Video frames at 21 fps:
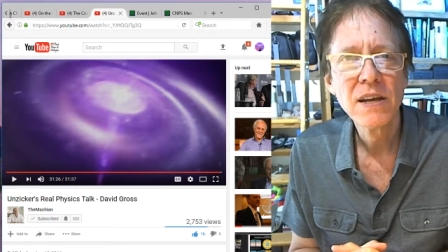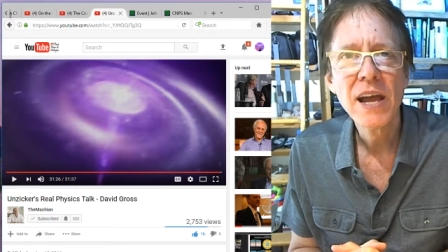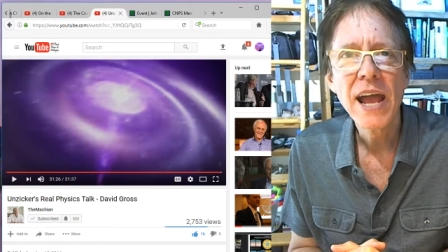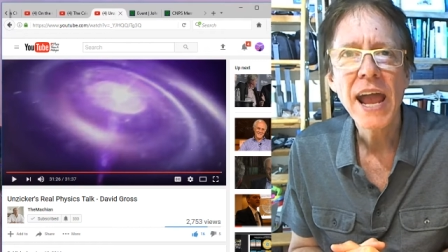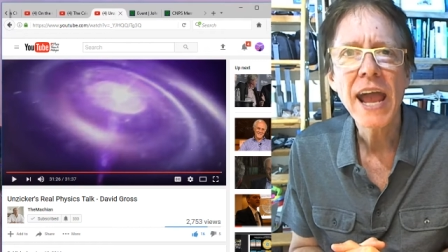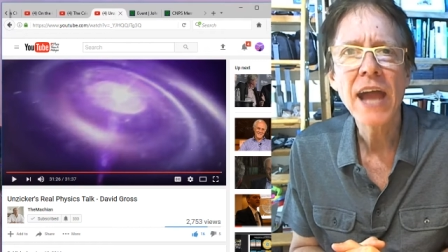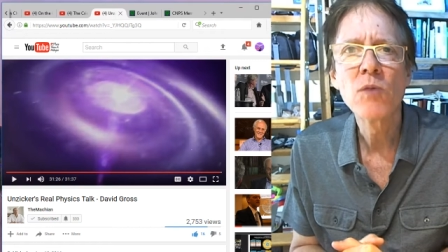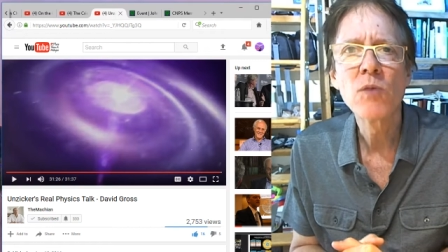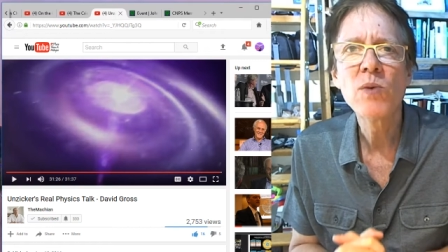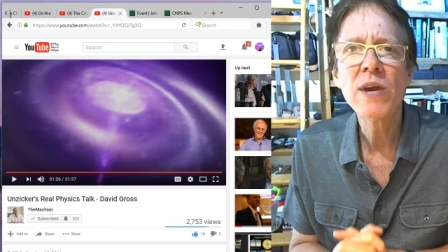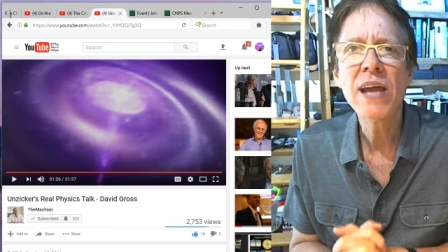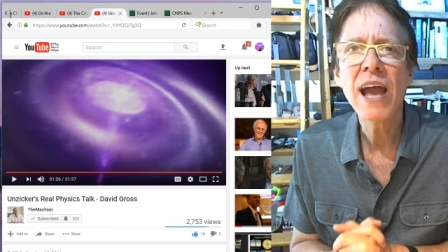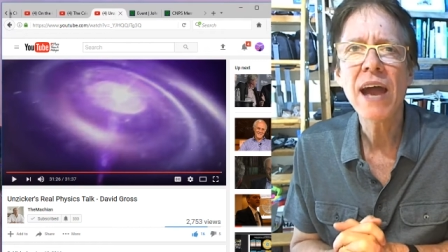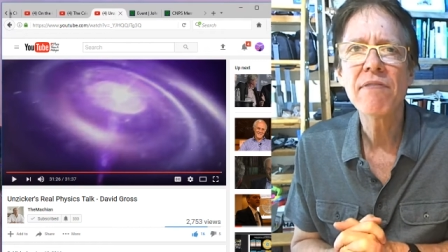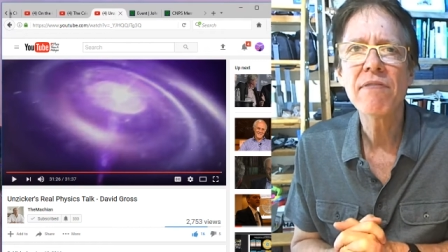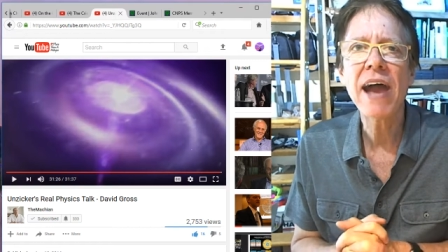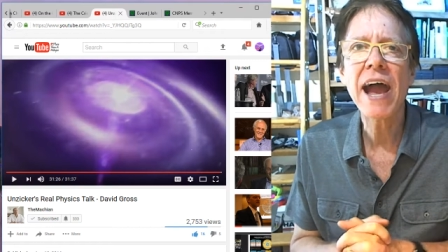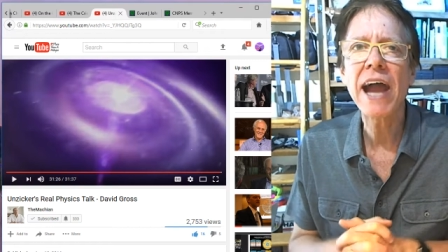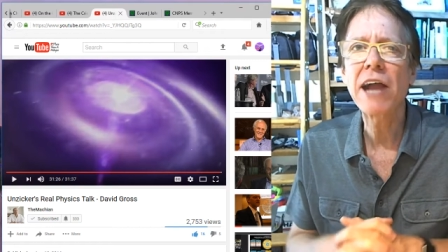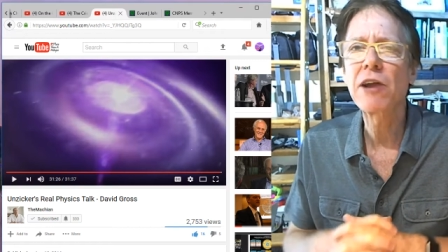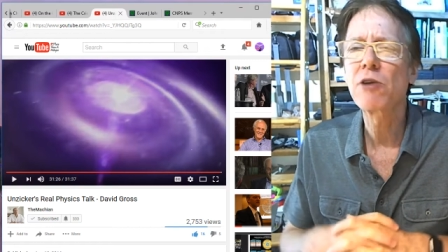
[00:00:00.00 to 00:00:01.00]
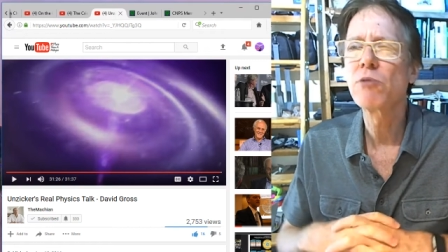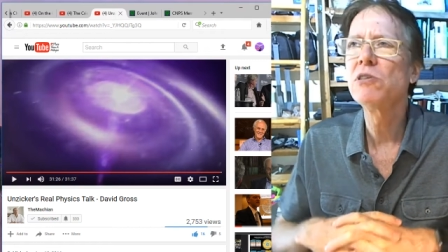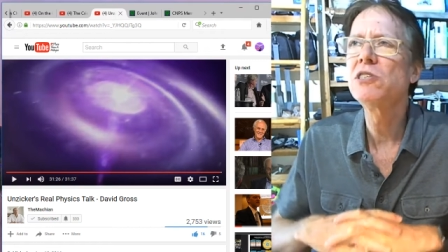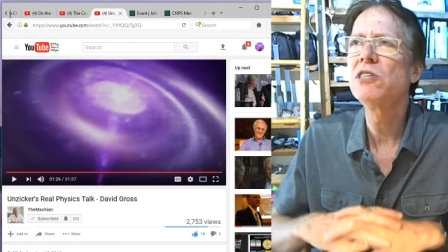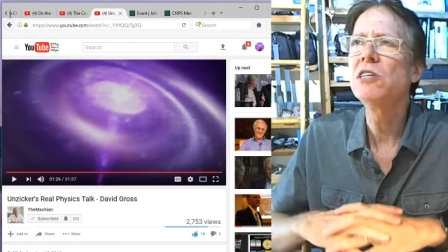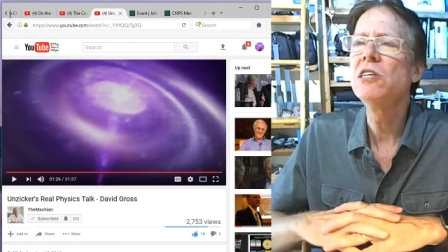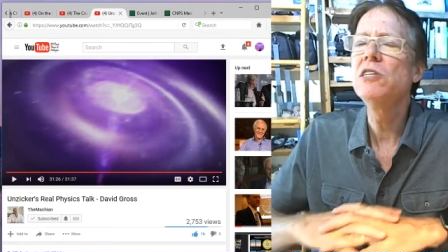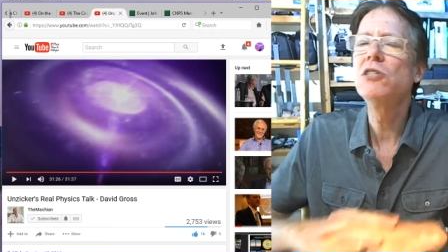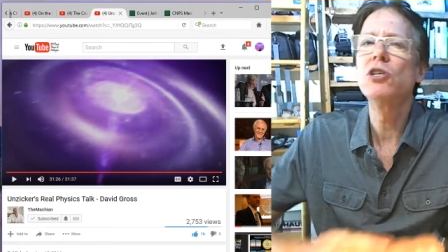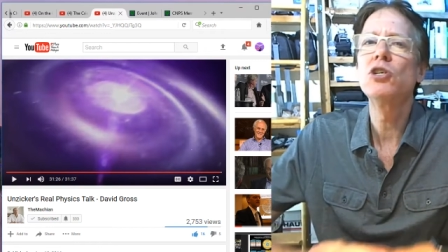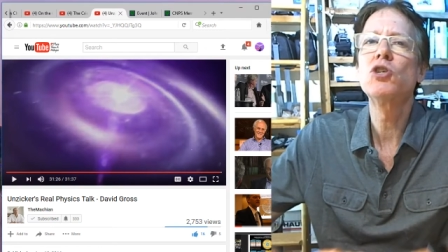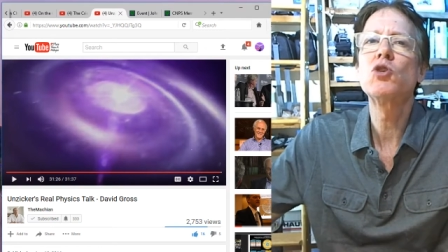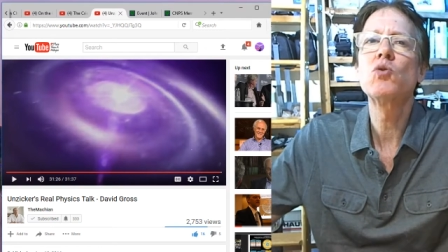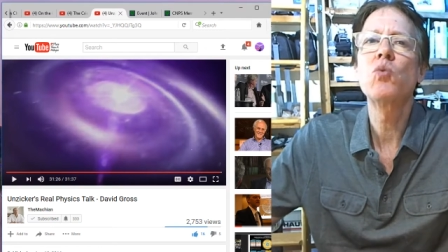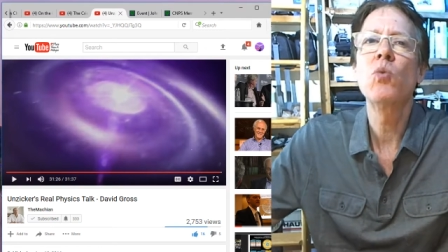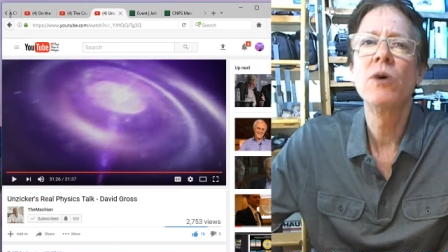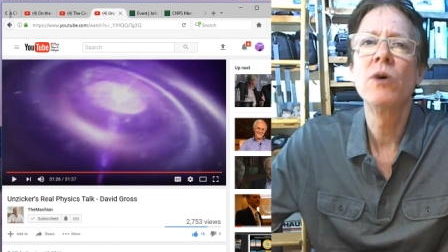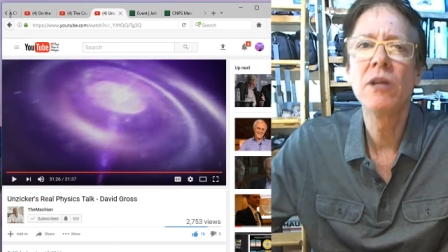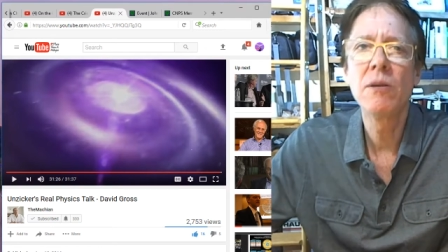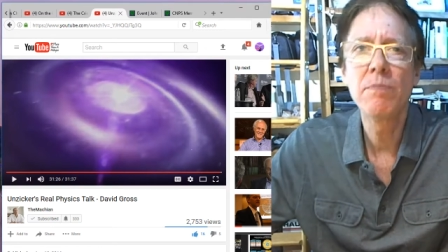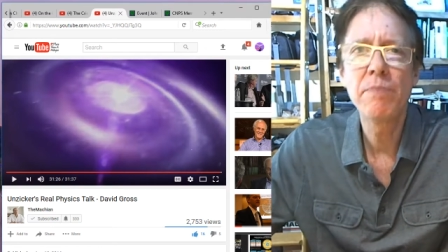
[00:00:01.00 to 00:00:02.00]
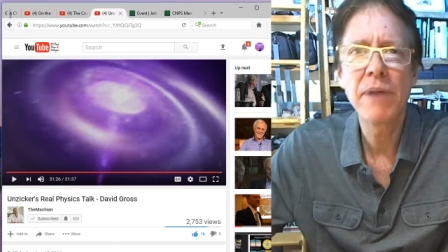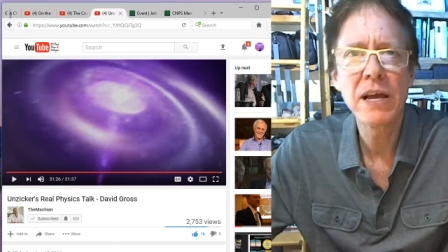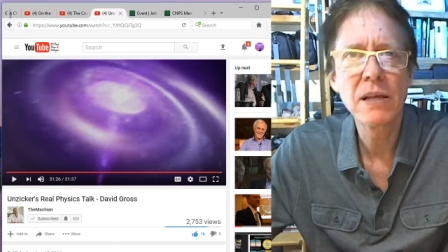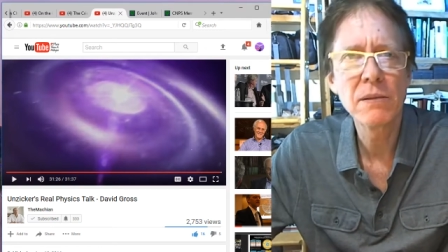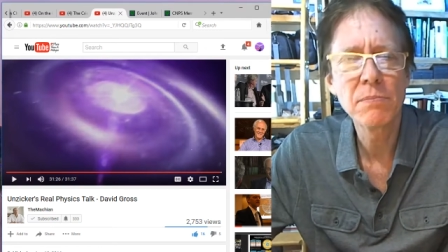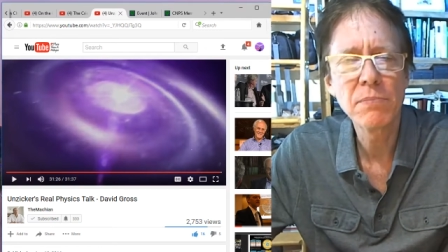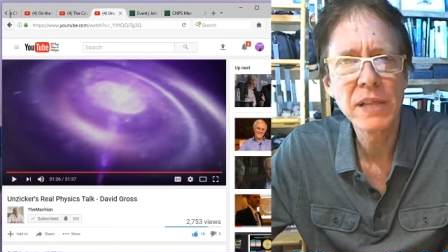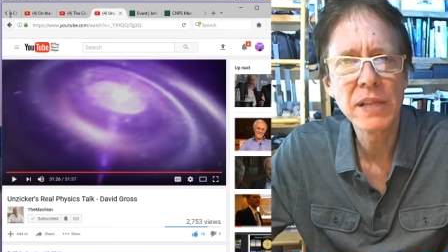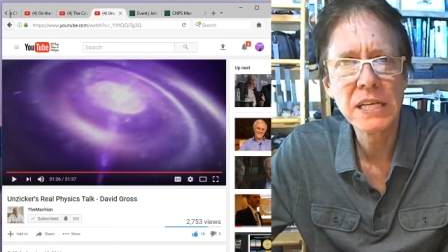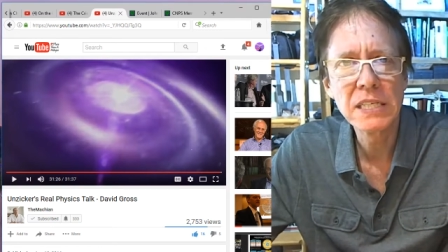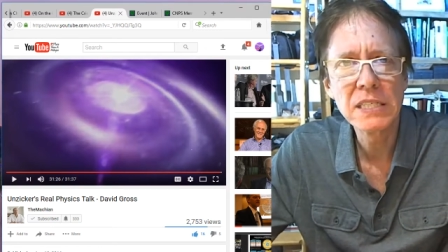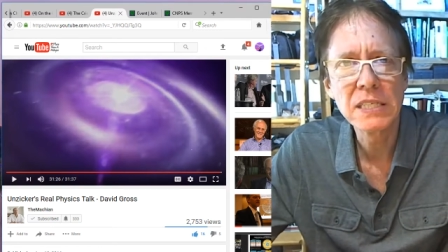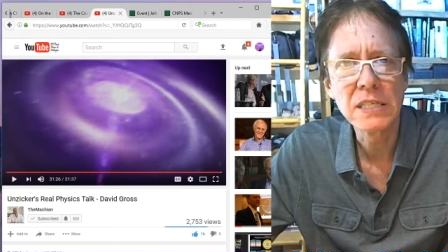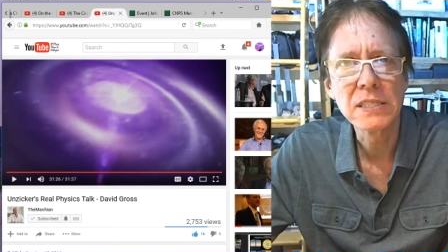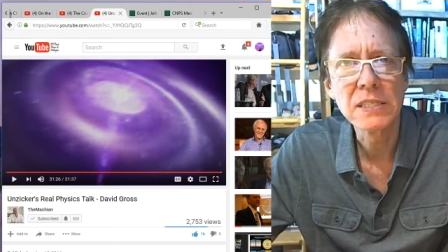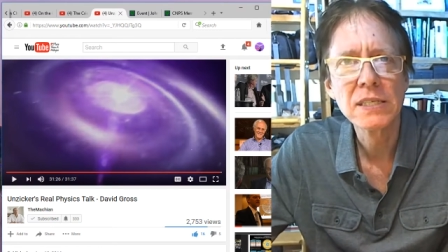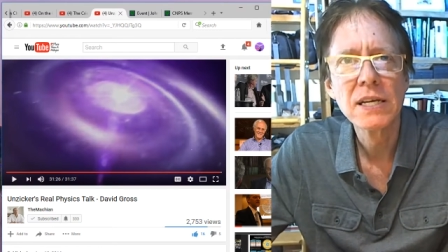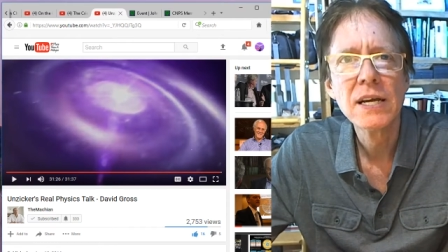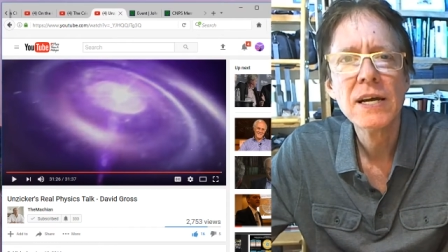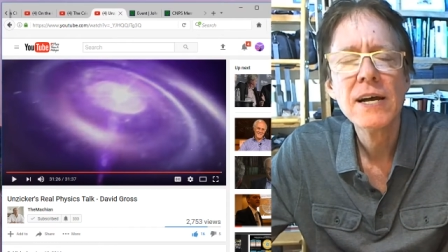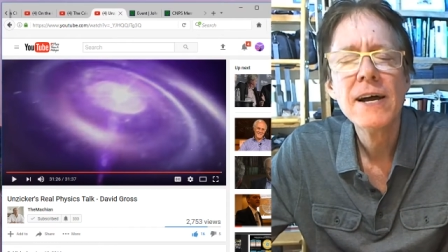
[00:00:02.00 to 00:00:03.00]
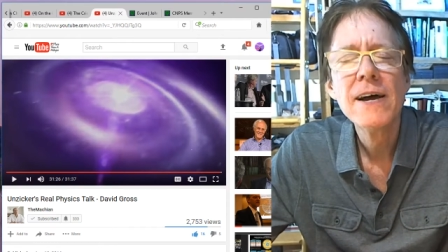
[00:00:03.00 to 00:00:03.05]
and we have accuracy to 20 places.